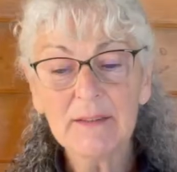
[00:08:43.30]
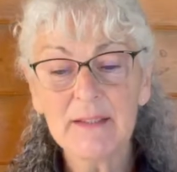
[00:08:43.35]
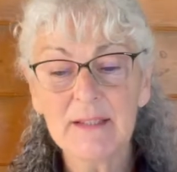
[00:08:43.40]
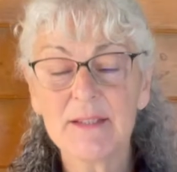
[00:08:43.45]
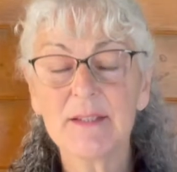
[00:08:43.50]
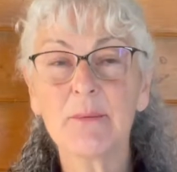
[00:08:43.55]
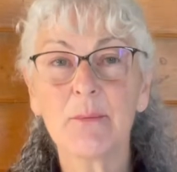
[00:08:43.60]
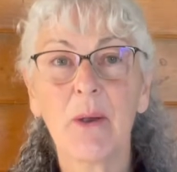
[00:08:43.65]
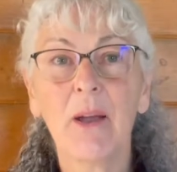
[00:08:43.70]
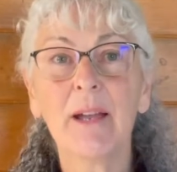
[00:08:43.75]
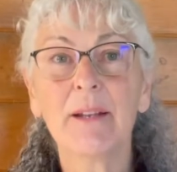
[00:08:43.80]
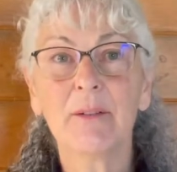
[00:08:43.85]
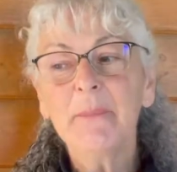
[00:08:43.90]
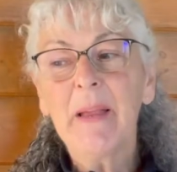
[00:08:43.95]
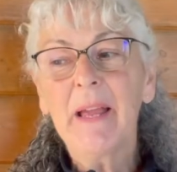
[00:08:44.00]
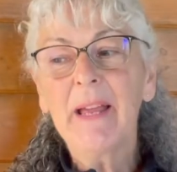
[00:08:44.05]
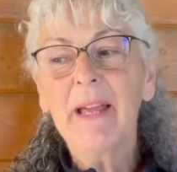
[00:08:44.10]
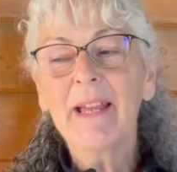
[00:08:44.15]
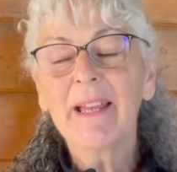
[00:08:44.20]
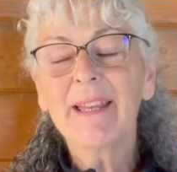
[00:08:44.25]
this rider
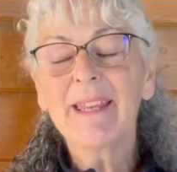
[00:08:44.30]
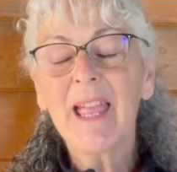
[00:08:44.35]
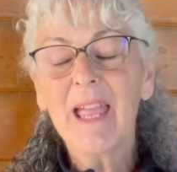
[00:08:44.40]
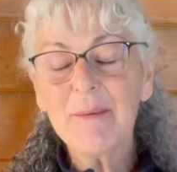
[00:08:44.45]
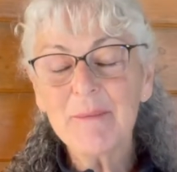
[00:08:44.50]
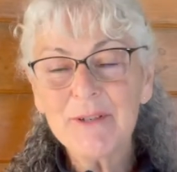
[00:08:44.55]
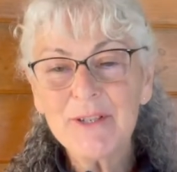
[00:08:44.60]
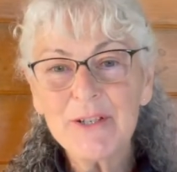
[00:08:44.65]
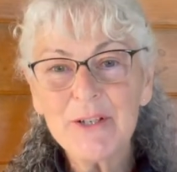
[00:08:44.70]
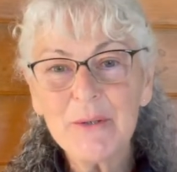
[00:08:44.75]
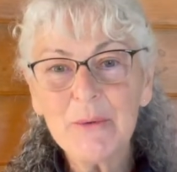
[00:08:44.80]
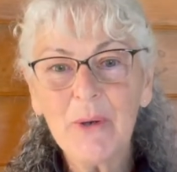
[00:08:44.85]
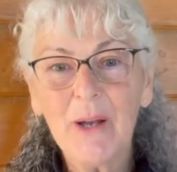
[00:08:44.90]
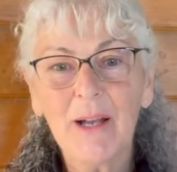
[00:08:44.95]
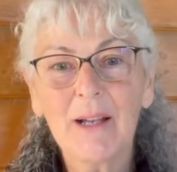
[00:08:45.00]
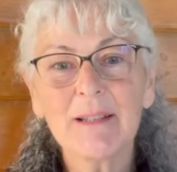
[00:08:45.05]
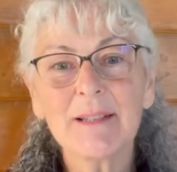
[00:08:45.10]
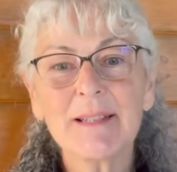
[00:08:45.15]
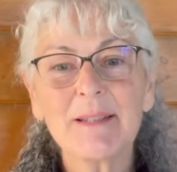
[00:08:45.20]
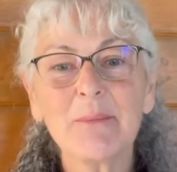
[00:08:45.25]
came to
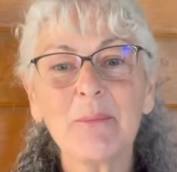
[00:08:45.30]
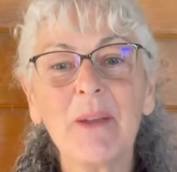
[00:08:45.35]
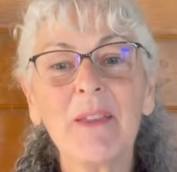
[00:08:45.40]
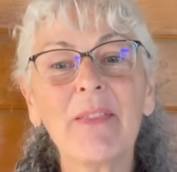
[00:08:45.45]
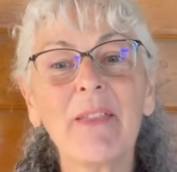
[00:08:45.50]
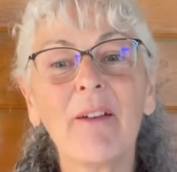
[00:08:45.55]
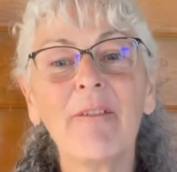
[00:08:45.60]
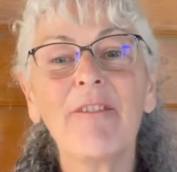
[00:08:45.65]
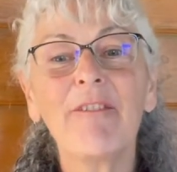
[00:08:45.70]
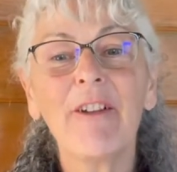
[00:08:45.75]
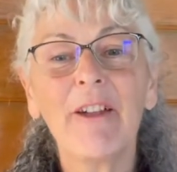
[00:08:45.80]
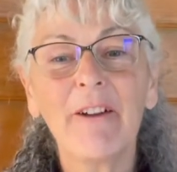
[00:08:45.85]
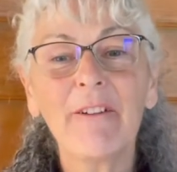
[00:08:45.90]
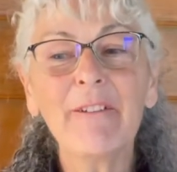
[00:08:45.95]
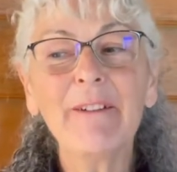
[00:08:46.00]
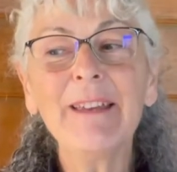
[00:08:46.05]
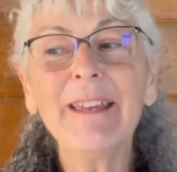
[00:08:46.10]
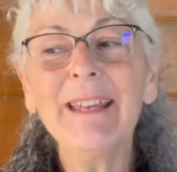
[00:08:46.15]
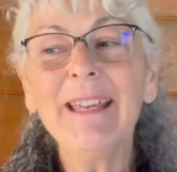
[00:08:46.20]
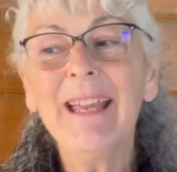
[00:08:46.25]
us with a
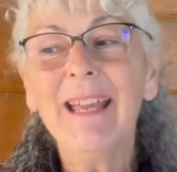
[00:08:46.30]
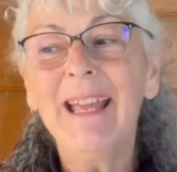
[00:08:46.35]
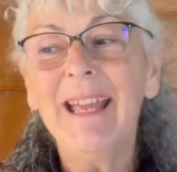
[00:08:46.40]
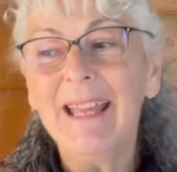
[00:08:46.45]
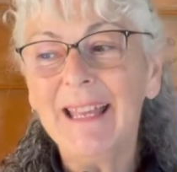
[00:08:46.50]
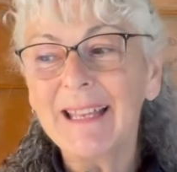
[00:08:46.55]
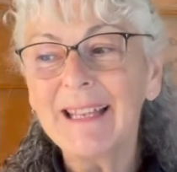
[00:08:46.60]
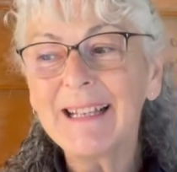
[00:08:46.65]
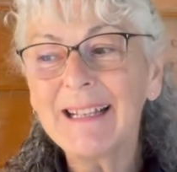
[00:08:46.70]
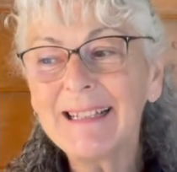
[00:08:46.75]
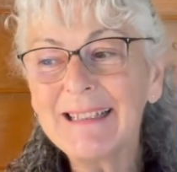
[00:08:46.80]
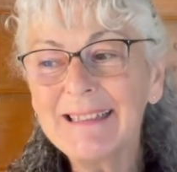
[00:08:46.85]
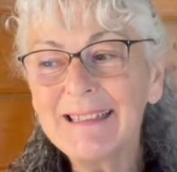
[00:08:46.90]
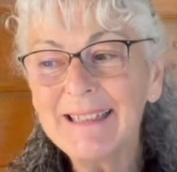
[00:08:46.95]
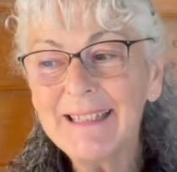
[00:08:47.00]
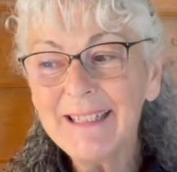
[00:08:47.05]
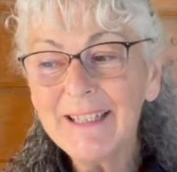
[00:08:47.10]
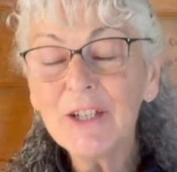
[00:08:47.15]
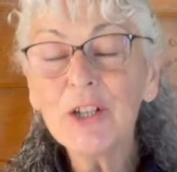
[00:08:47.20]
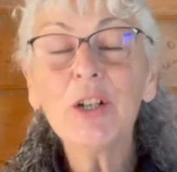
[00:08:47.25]
very
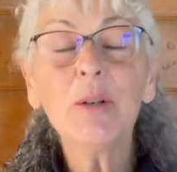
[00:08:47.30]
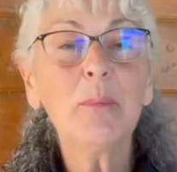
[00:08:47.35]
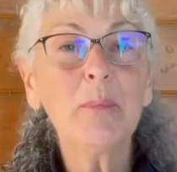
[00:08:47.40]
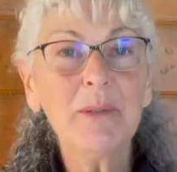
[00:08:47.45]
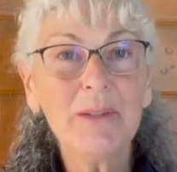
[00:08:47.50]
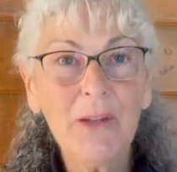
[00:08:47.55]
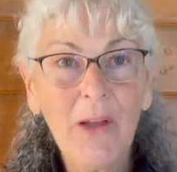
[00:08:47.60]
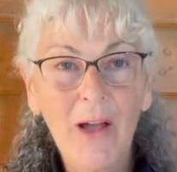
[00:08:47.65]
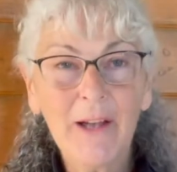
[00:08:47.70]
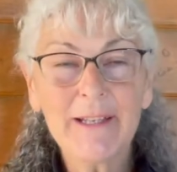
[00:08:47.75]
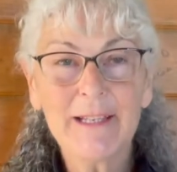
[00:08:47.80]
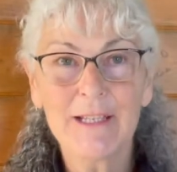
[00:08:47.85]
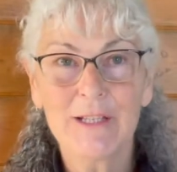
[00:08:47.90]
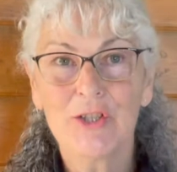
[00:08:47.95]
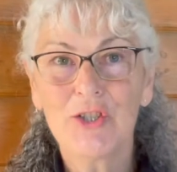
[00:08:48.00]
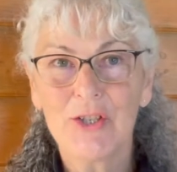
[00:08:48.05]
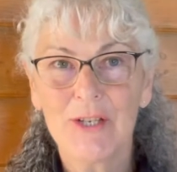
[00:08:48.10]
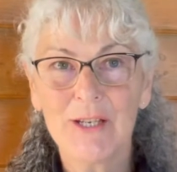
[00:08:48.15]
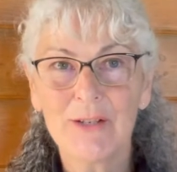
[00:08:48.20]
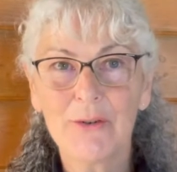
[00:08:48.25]
clear
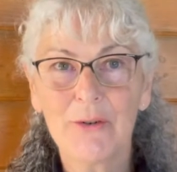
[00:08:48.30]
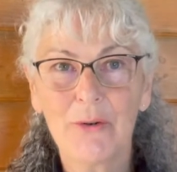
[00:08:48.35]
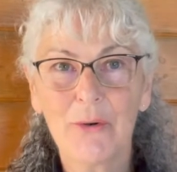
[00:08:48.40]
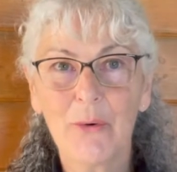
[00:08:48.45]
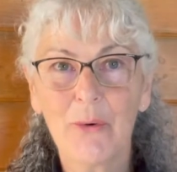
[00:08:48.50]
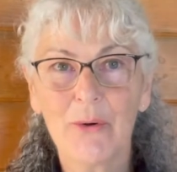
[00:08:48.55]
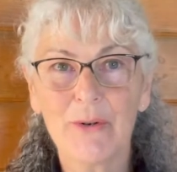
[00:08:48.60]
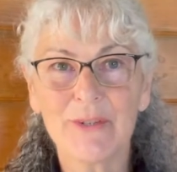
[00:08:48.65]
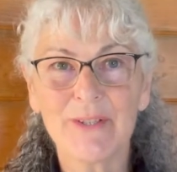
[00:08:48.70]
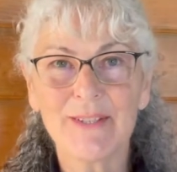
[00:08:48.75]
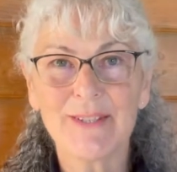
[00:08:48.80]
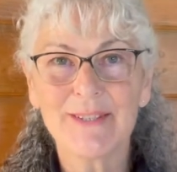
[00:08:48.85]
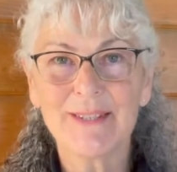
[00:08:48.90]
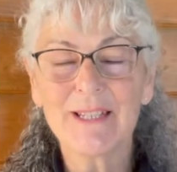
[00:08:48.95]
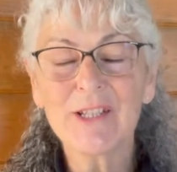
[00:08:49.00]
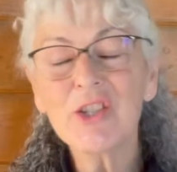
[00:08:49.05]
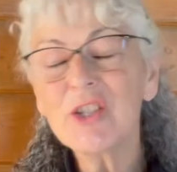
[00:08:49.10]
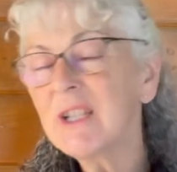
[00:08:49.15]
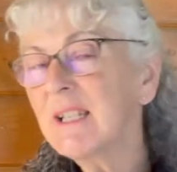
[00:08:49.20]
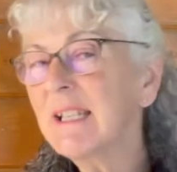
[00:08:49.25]
blockage in her horse
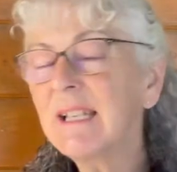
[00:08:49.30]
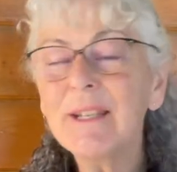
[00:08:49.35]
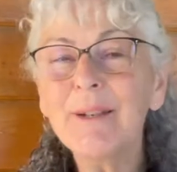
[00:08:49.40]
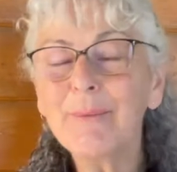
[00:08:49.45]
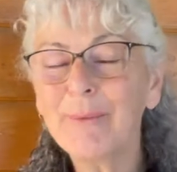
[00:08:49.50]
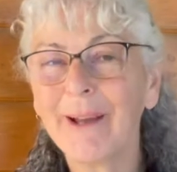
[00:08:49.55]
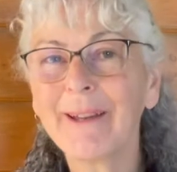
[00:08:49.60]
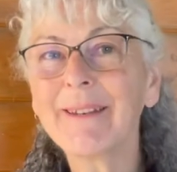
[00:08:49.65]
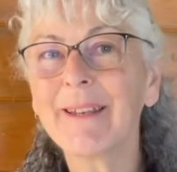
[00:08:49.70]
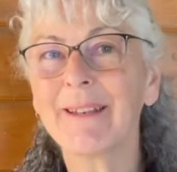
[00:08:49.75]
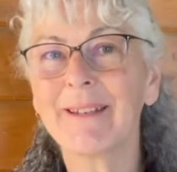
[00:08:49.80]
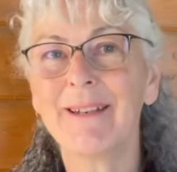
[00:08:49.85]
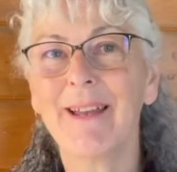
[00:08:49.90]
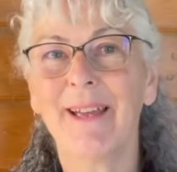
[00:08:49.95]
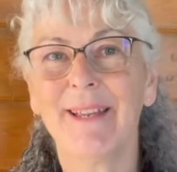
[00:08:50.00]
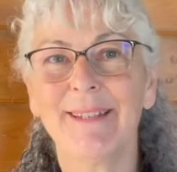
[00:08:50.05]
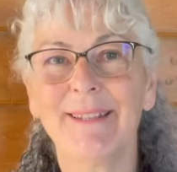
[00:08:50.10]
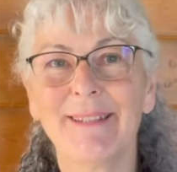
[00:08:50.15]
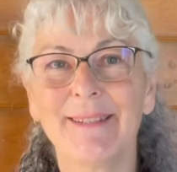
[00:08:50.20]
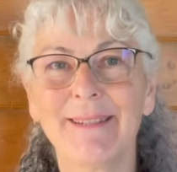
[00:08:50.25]
that she didn't
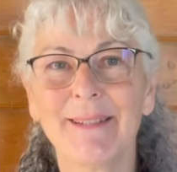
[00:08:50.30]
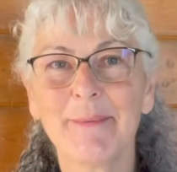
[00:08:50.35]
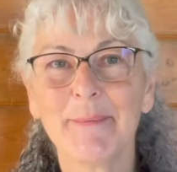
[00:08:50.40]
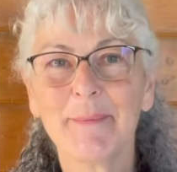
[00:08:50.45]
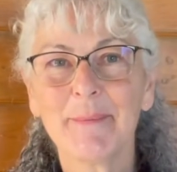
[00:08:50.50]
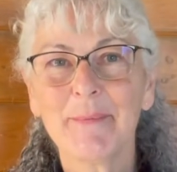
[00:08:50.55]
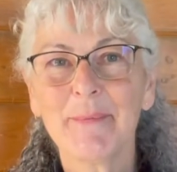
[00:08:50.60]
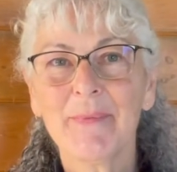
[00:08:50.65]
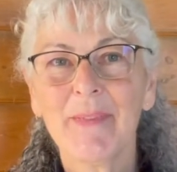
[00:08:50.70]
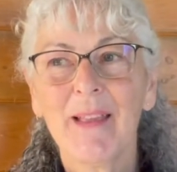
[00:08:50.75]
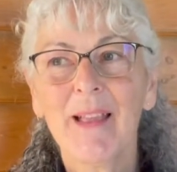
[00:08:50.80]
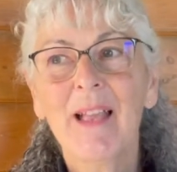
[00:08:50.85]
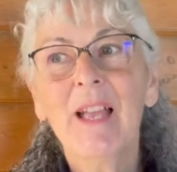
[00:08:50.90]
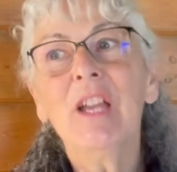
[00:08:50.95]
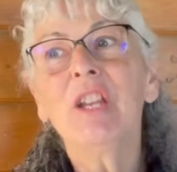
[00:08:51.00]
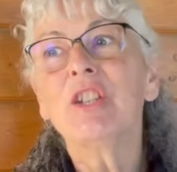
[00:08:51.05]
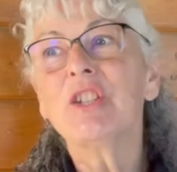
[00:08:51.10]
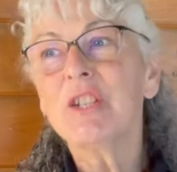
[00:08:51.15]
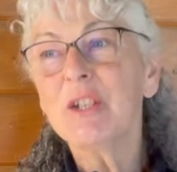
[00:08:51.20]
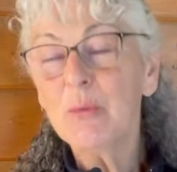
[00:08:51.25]
recognize.
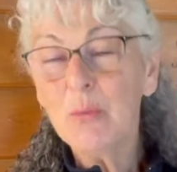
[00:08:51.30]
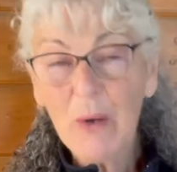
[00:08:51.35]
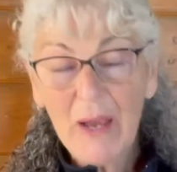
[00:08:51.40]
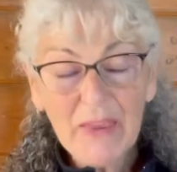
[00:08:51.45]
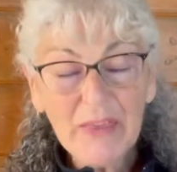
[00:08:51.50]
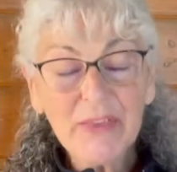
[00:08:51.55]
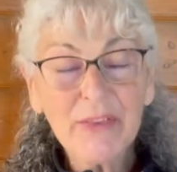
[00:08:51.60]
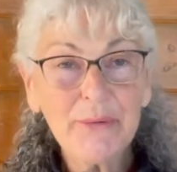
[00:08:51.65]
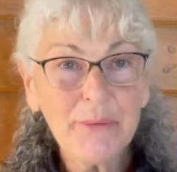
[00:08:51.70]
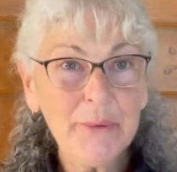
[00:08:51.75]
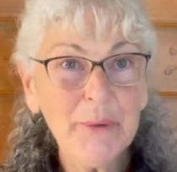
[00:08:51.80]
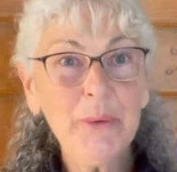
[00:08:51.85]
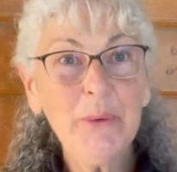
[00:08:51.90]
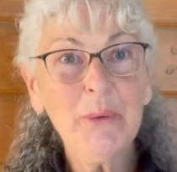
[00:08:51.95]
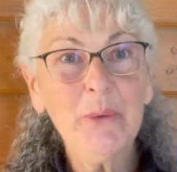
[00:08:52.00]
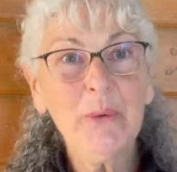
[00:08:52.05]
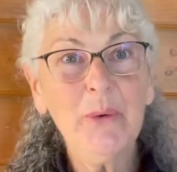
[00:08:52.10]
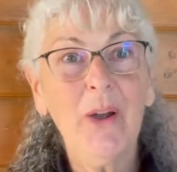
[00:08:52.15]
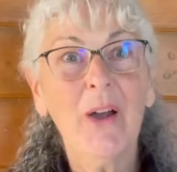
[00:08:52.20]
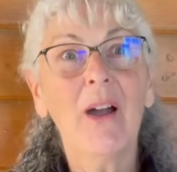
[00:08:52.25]
She went
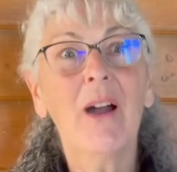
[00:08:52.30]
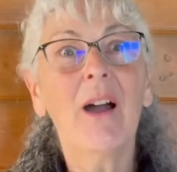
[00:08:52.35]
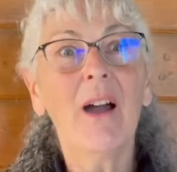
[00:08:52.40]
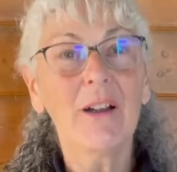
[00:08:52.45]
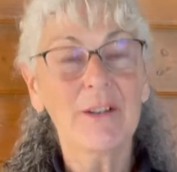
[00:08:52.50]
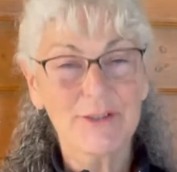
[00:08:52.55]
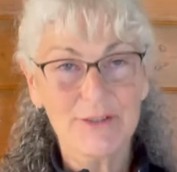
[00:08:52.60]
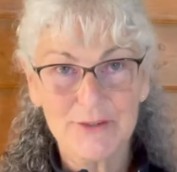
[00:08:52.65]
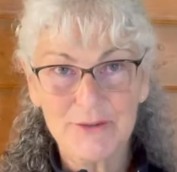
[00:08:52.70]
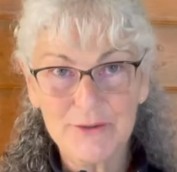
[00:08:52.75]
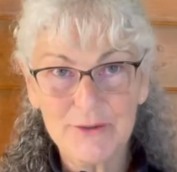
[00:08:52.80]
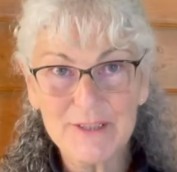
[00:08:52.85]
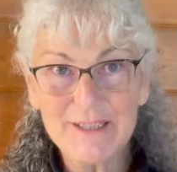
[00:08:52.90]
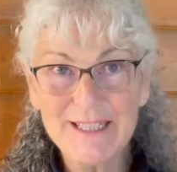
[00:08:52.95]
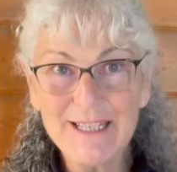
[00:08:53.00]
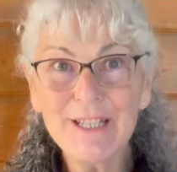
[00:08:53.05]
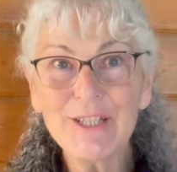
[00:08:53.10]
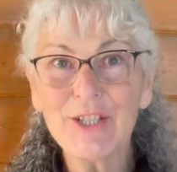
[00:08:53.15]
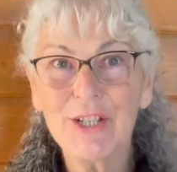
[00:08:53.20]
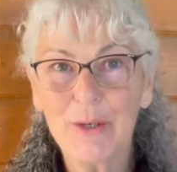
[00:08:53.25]
through our
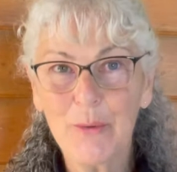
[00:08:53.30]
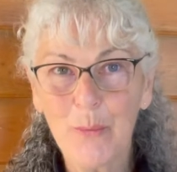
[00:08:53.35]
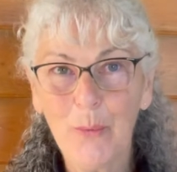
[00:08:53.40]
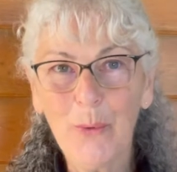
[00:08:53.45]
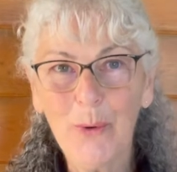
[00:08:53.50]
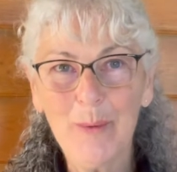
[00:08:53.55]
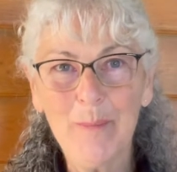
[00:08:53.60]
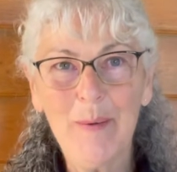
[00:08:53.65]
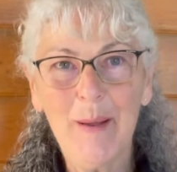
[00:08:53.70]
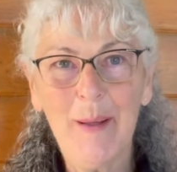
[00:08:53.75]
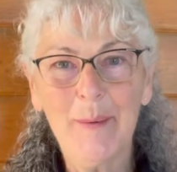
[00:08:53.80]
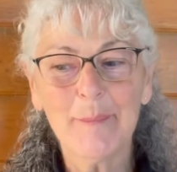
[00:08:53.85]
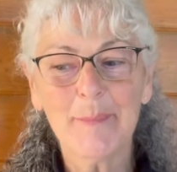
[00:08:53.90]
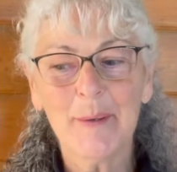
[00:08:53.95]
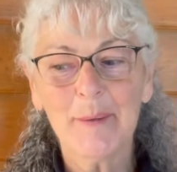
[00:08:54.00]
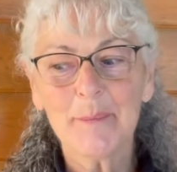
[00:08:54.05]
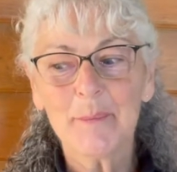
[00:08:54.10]
strategic warm-up,